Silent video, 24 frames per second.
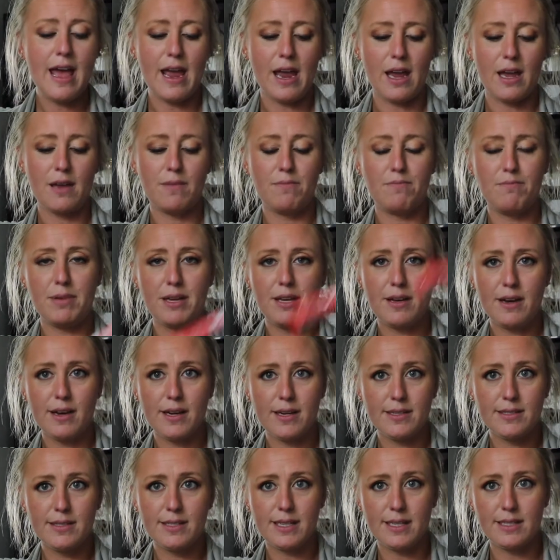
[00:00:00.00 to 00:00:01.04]
And
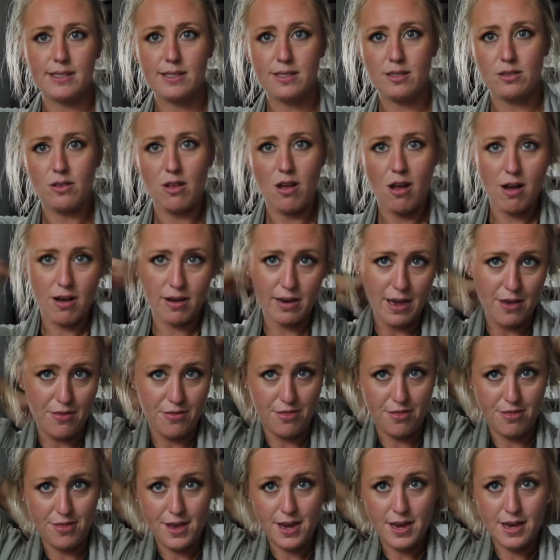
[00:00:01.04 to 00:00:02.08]
because it's long
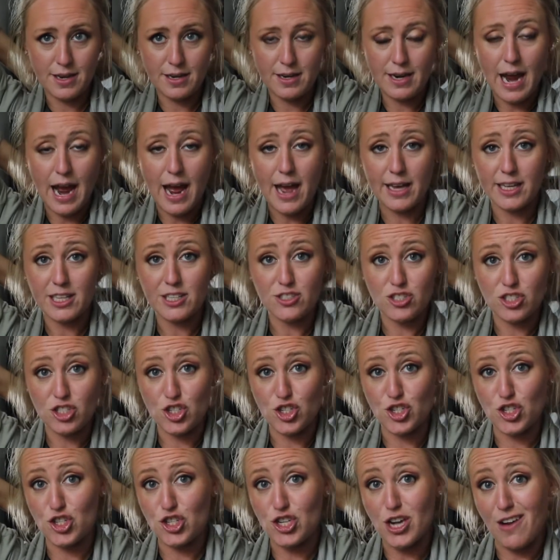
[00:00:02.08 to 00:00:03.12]
and thin, I can just
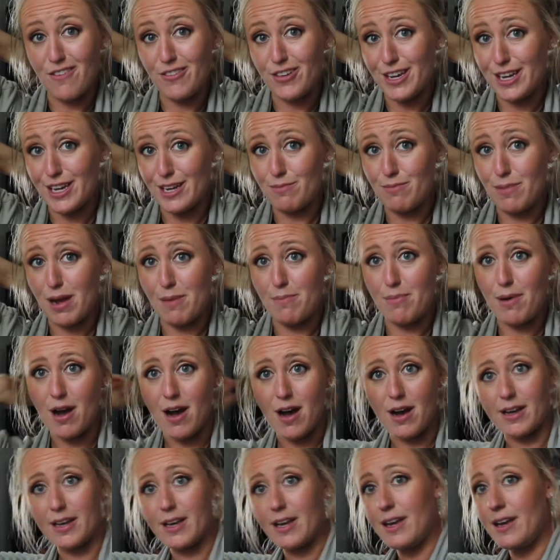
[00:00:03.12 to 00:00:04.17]
shove it in my
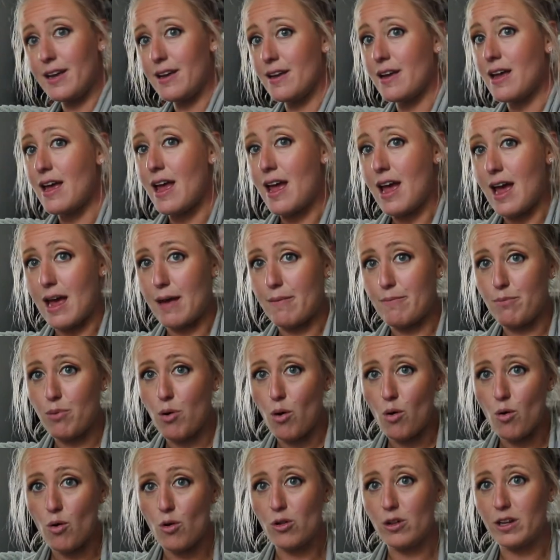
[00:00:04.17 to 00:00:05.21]
pocket and
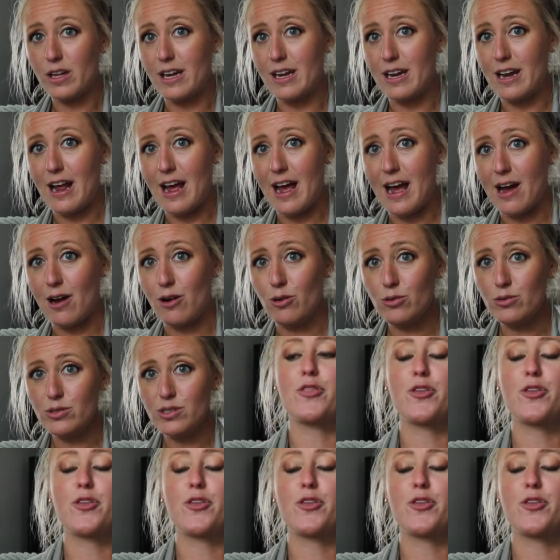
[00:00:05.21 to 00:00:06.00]
pull it out.